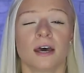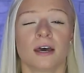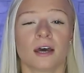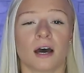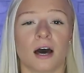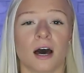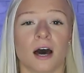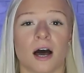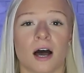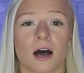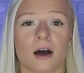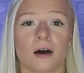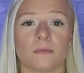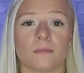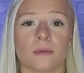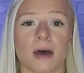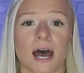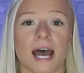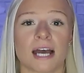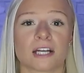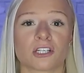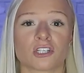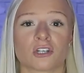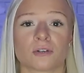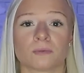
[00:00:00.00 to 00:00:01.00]

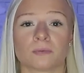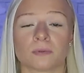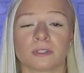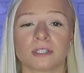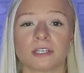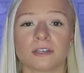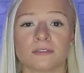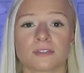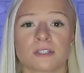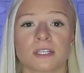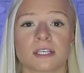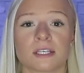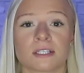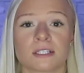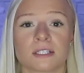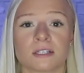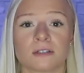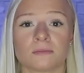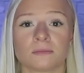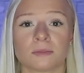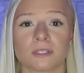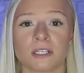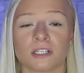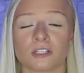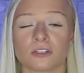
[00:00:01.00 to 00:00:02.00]
had your belief
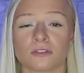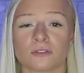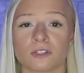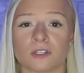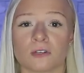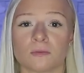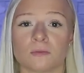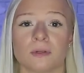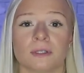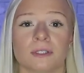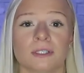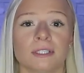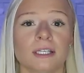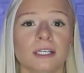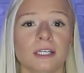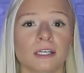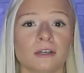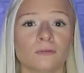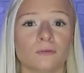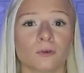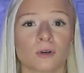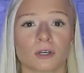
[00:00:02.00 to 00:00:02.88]
system lead you to believe,